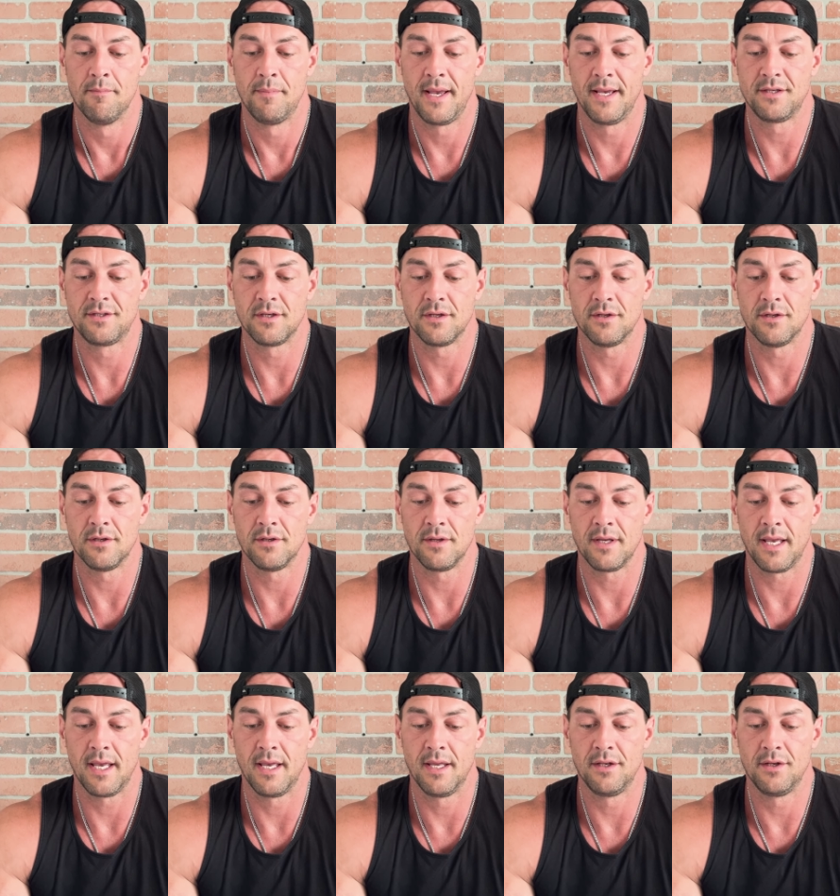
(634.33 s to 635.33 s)

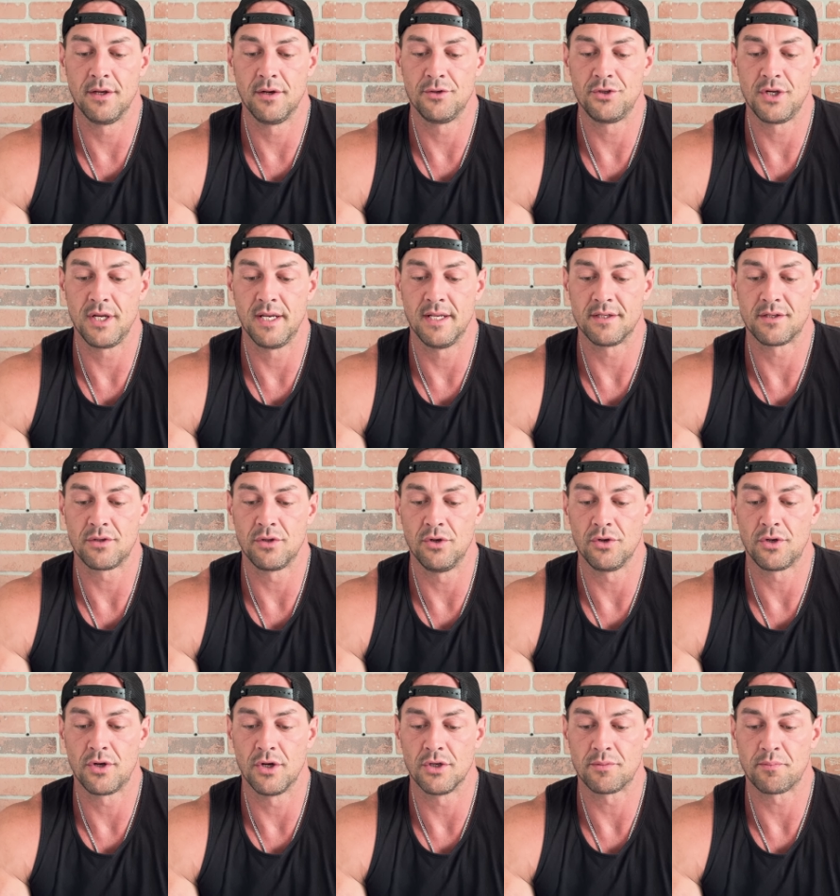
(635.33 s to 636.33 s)
Basal endogenous
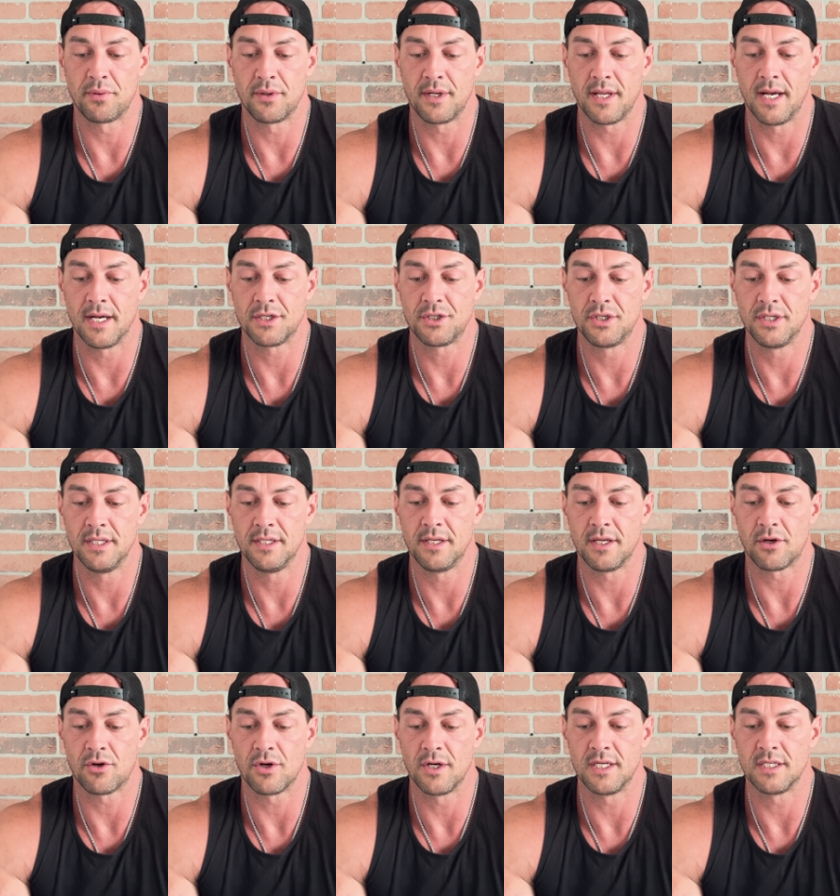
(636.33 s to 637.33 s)
glucose production
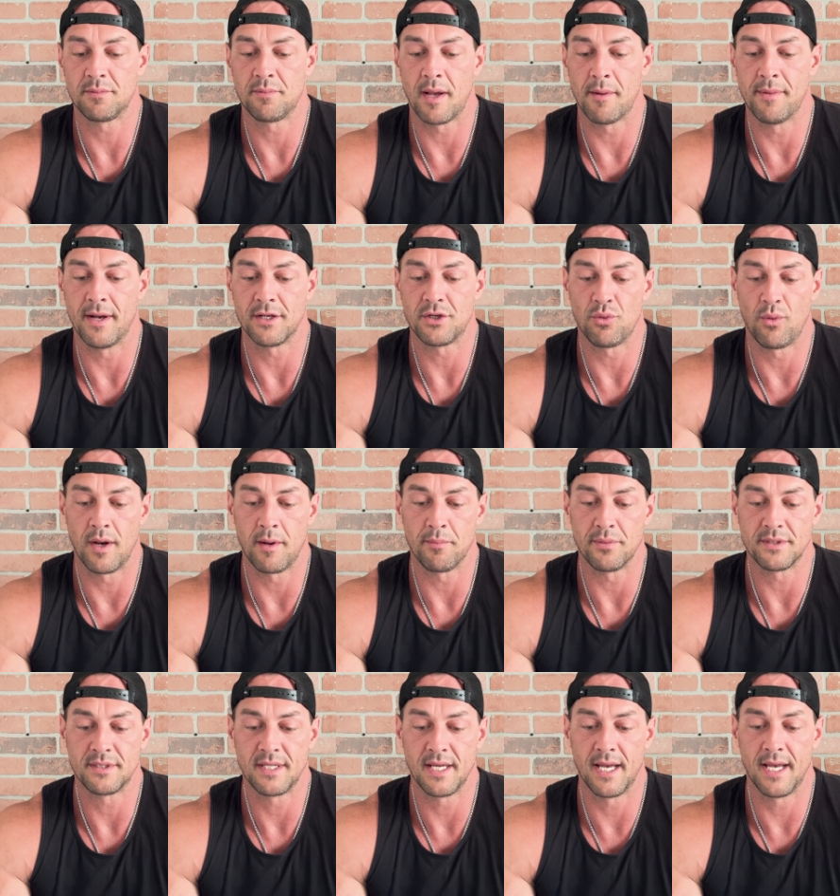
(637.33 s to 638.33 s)
decreased by about
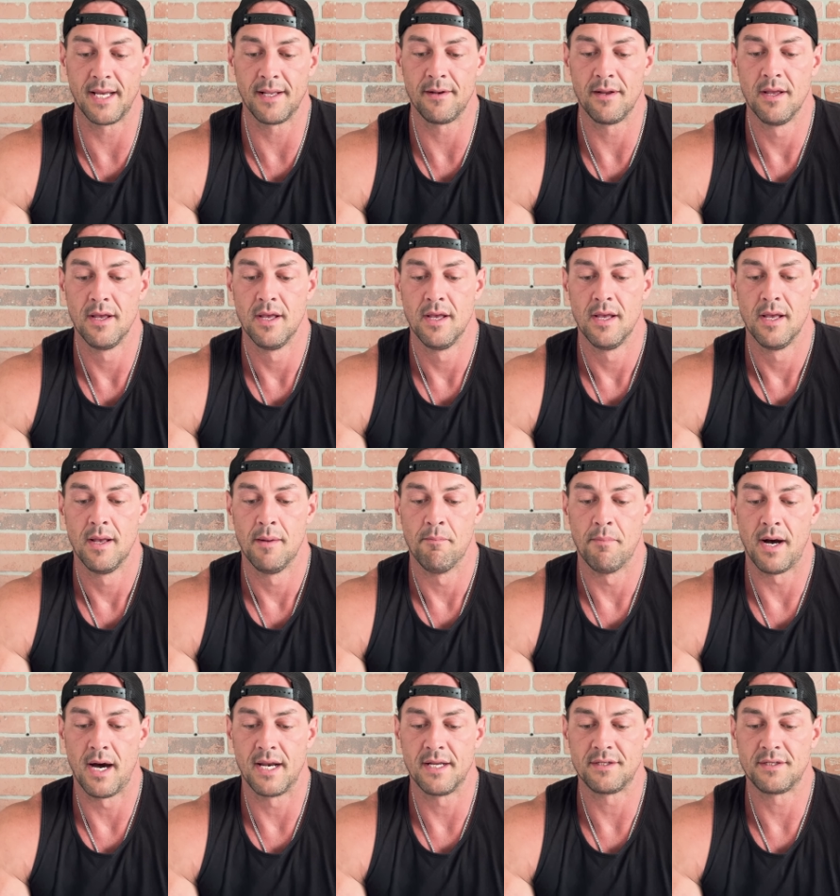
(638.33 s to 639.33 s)
20%.
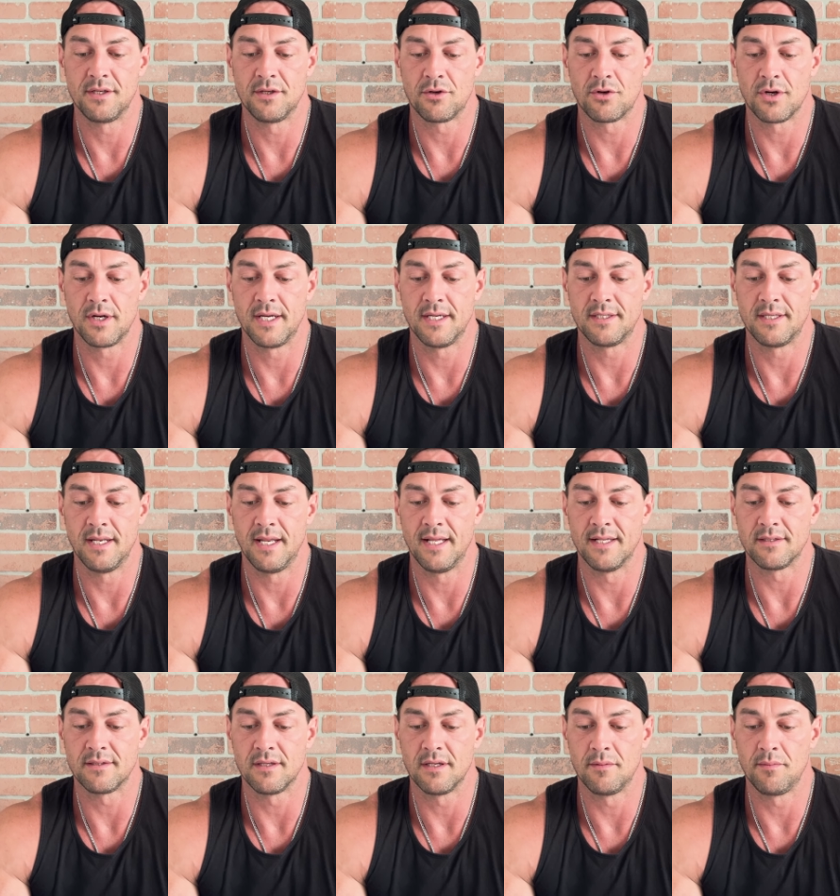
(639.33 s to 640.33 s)
Modest increase in
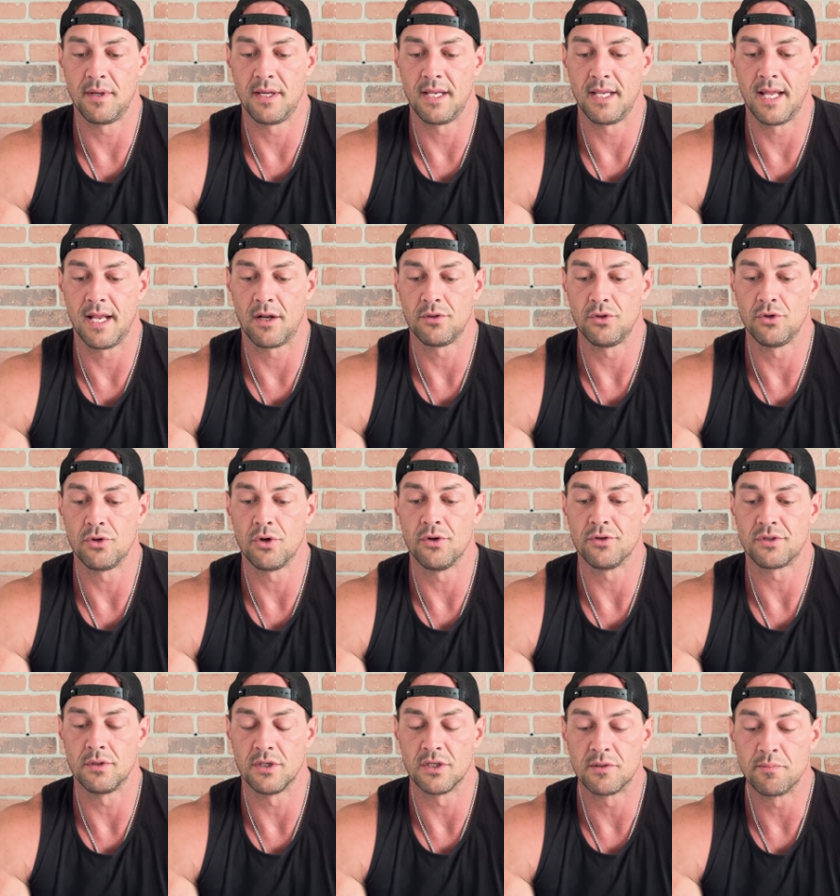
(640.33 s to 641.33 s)
insulin-mediated
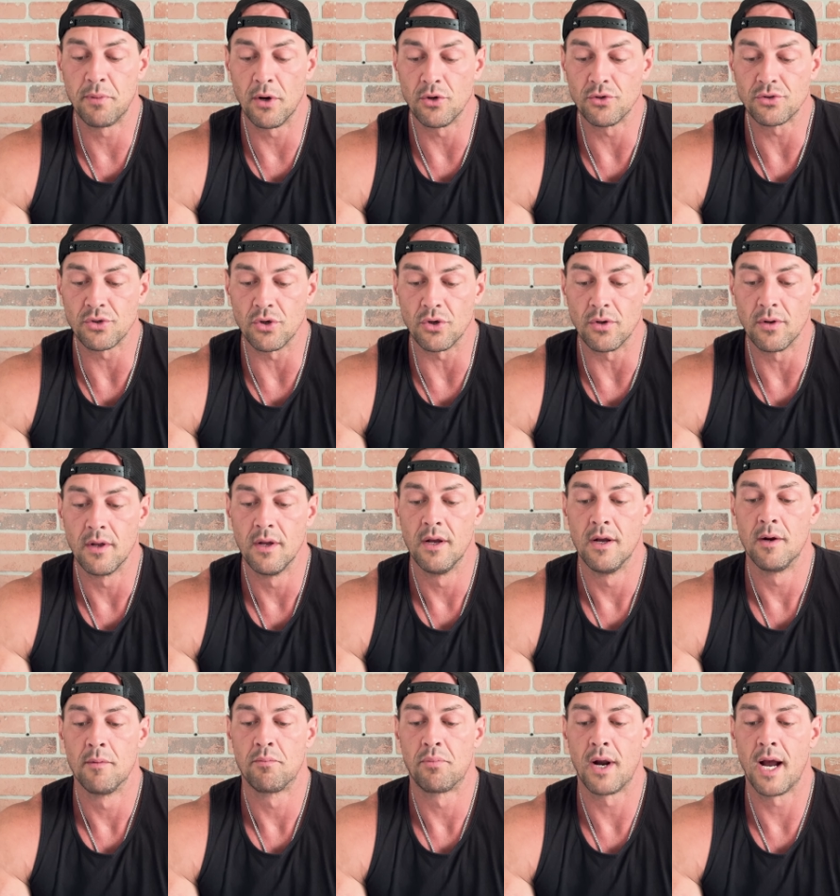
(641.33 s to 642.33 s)
glucose disposal,
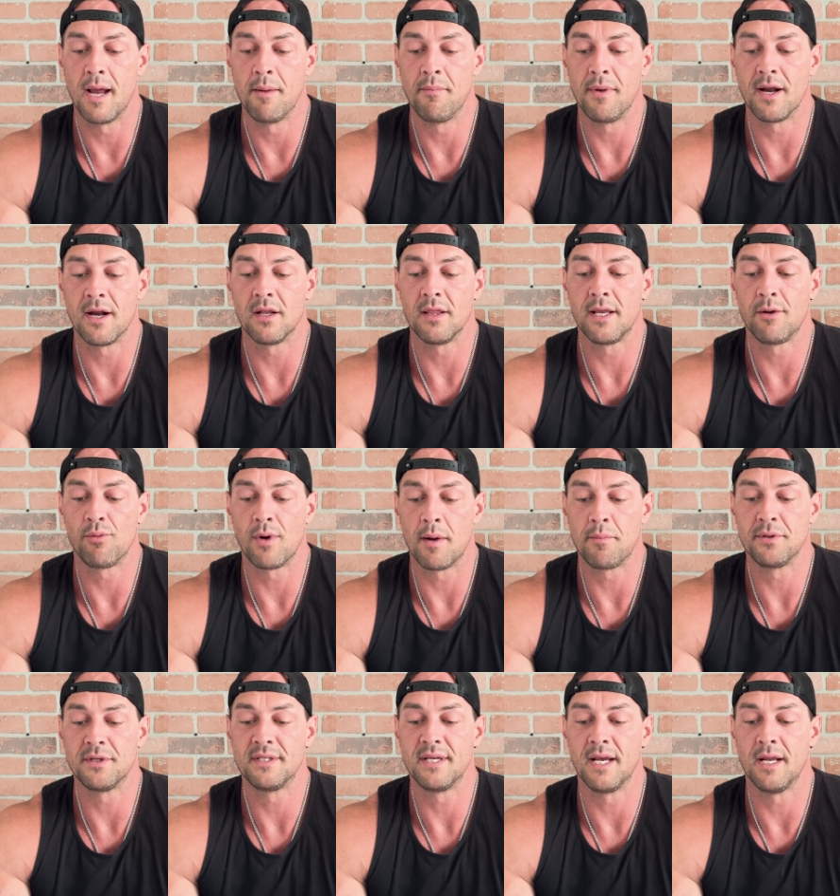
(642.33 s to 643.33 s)
primarily
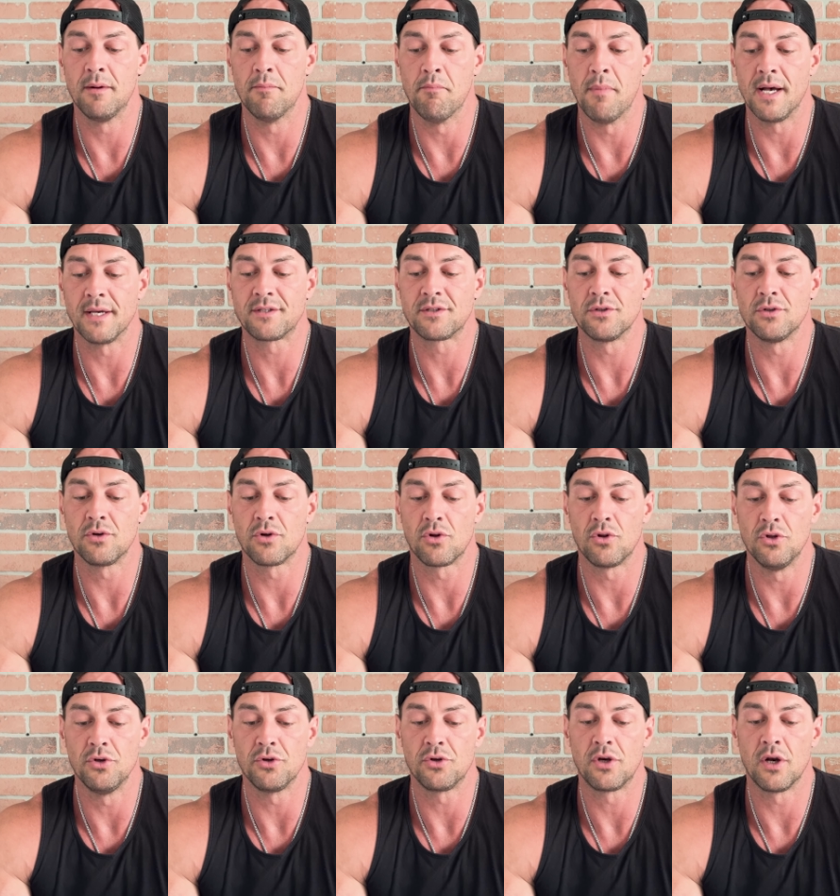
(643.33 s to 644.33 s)
representing muscle
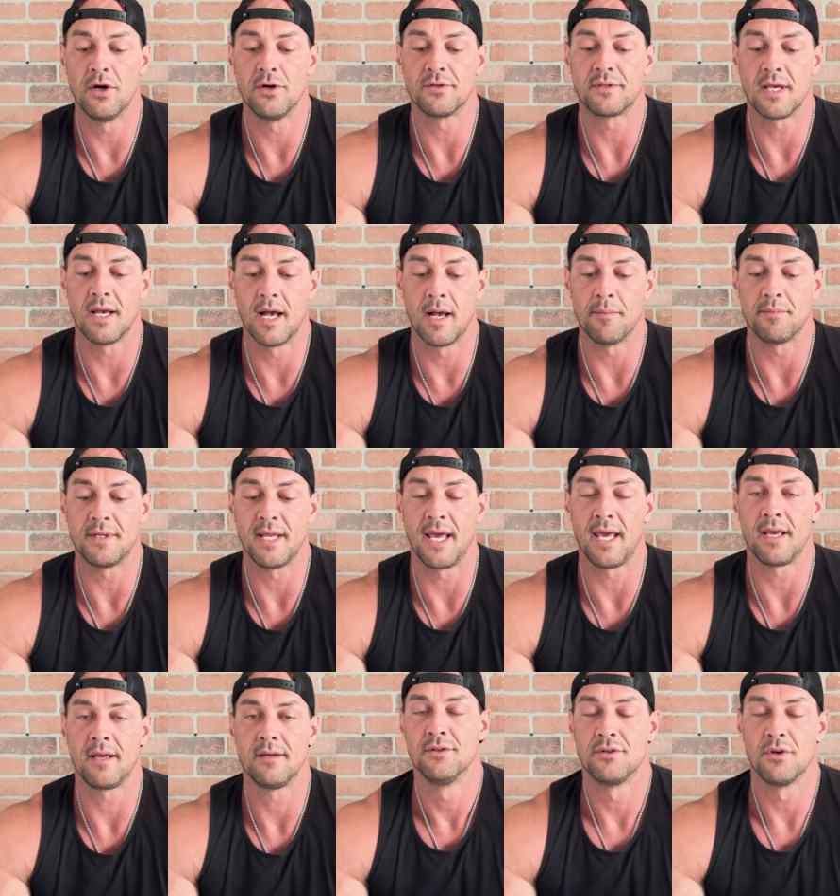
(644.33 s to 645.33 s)
glucose
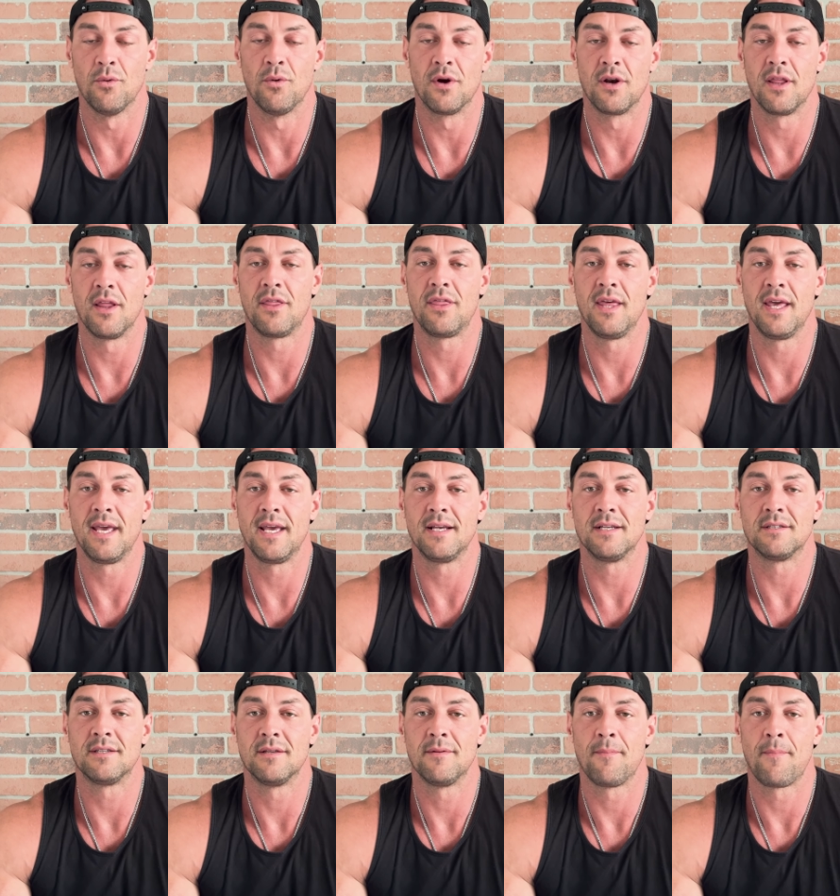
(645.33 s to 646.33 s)
uptake. So one of the
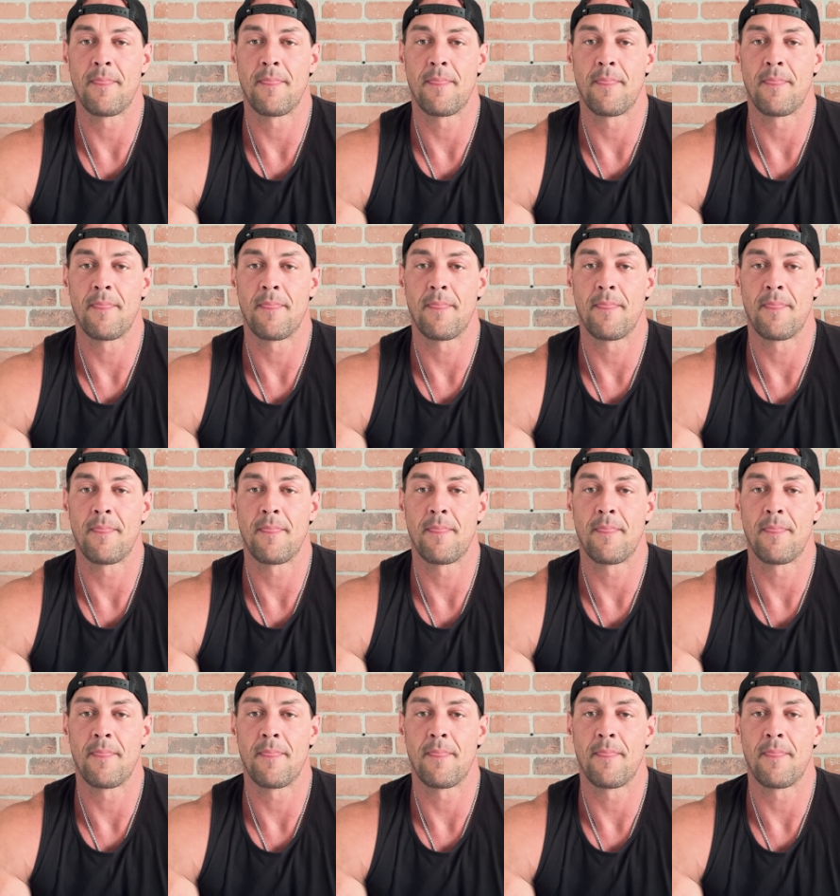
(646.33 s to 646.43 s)
things